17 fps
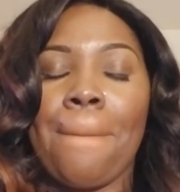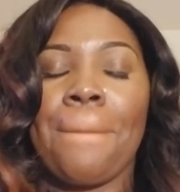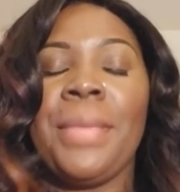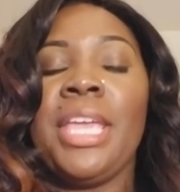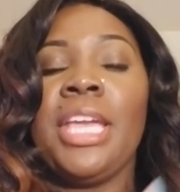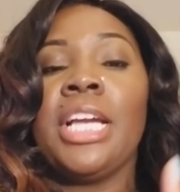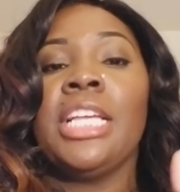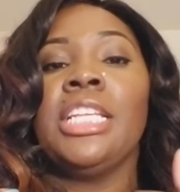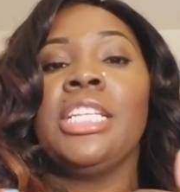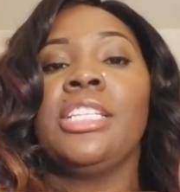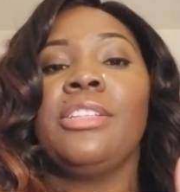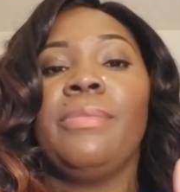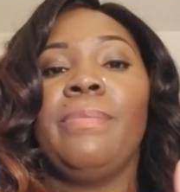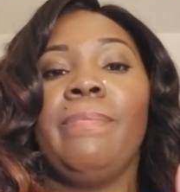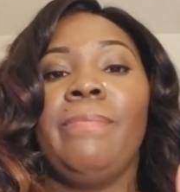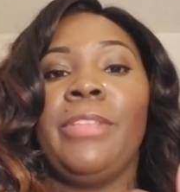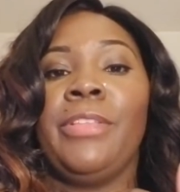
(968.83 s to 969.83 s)
because
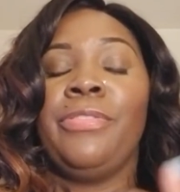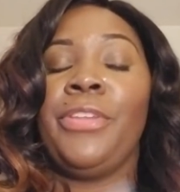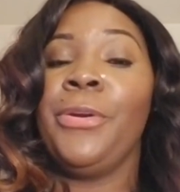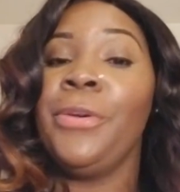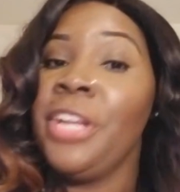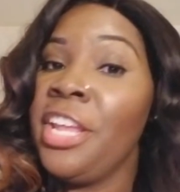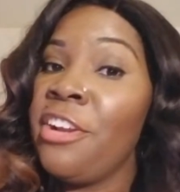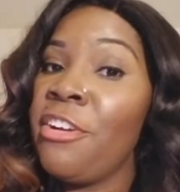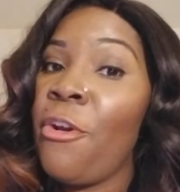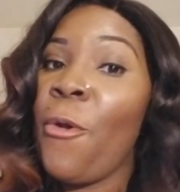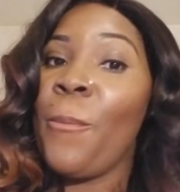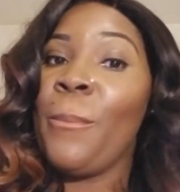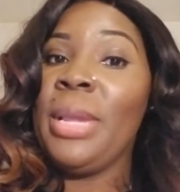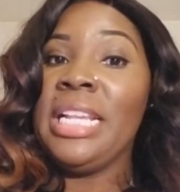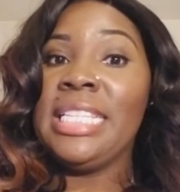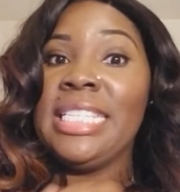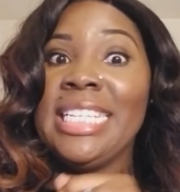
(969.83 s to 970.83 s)
the 30-year-old
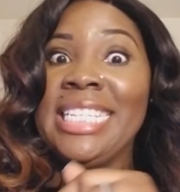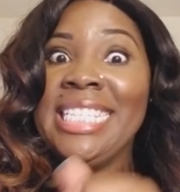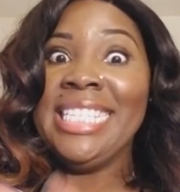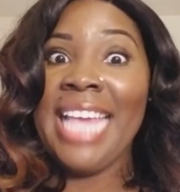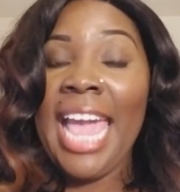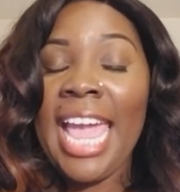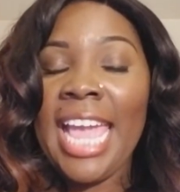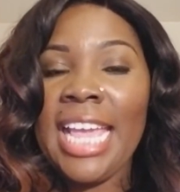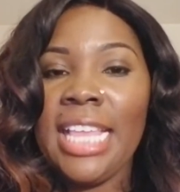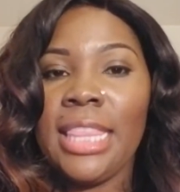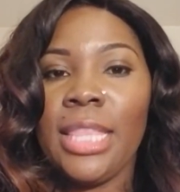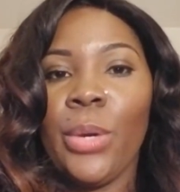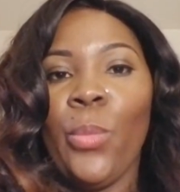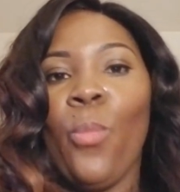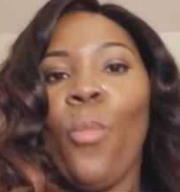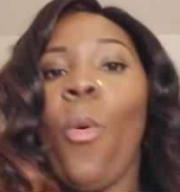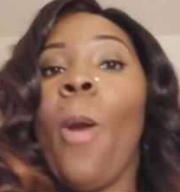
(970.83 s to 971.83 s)
me today,
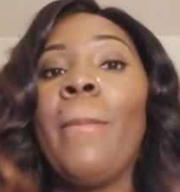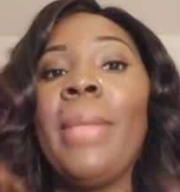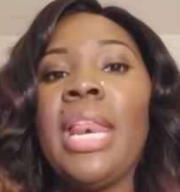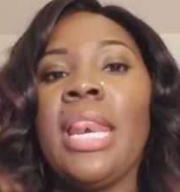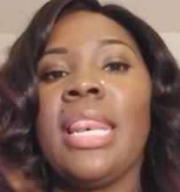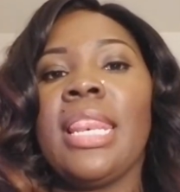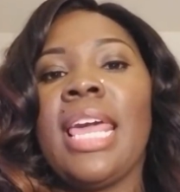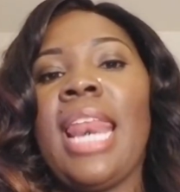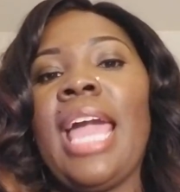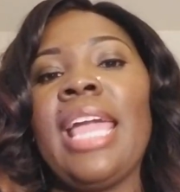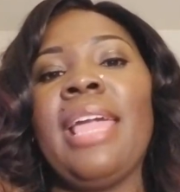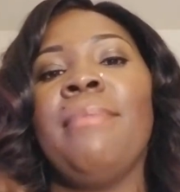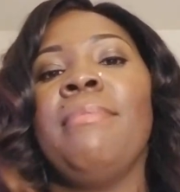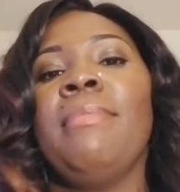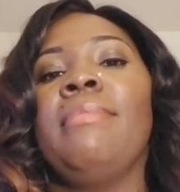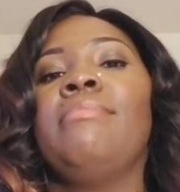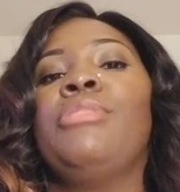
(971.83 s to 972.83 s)
the woman that I
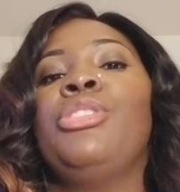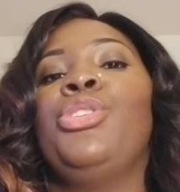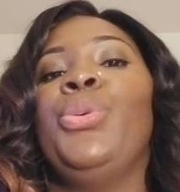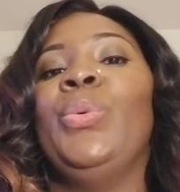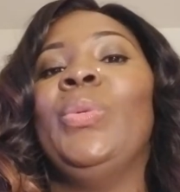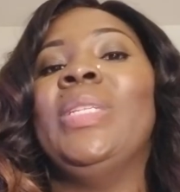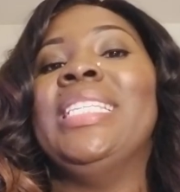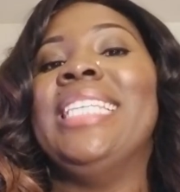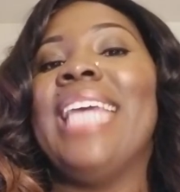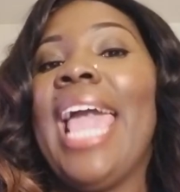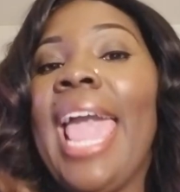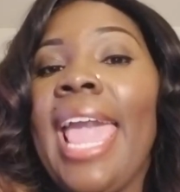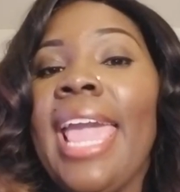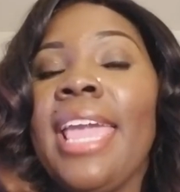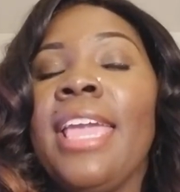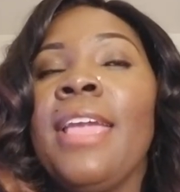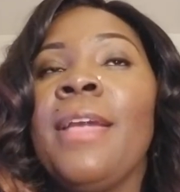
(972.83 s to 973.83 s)
am
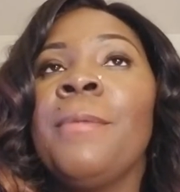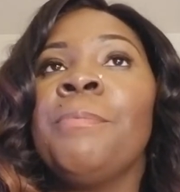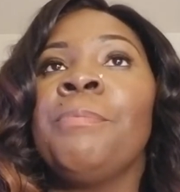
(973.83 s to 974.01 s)
today,